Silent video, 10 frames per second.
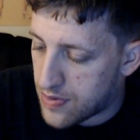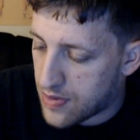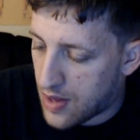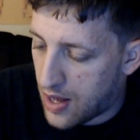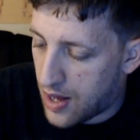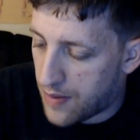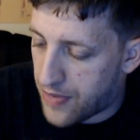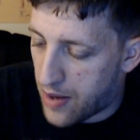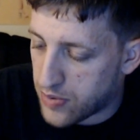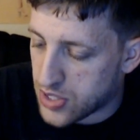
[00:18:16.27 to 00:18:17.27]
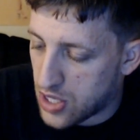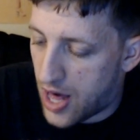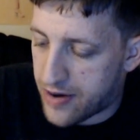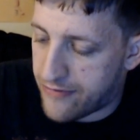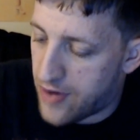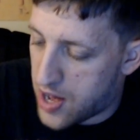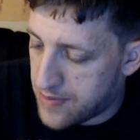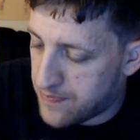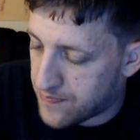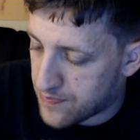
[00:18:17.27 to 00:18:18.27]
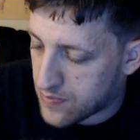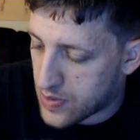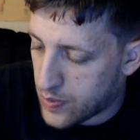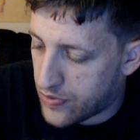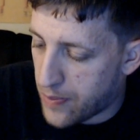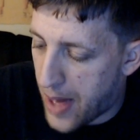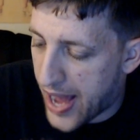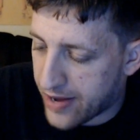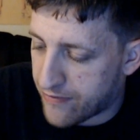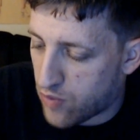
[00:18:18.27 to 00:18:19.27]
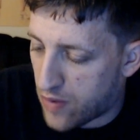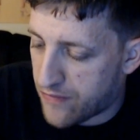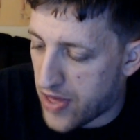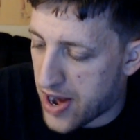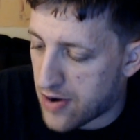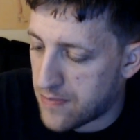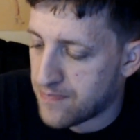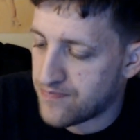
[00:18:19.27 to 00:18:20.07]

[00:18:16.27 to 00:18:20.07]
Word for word: Uh, that was a lot of fun with the back and forth there,